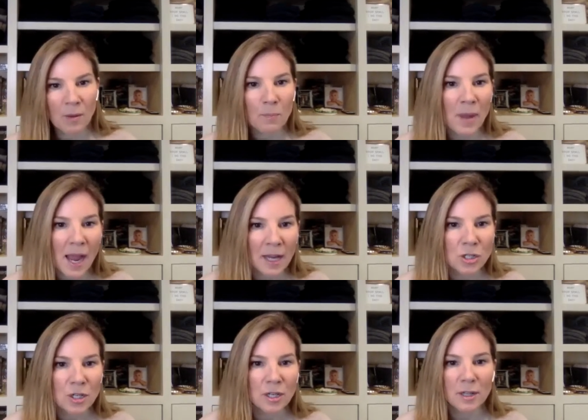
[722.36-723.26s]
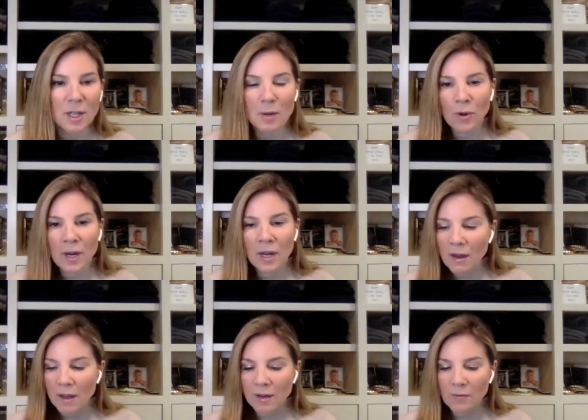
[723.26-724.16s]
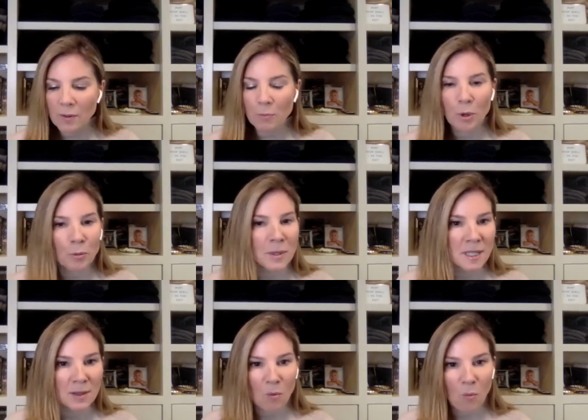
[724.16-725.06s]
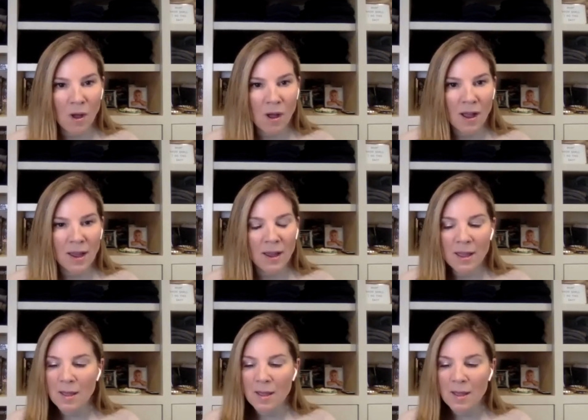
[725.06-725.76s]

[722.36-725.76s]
the passion and they bring kind of the purpose and the why,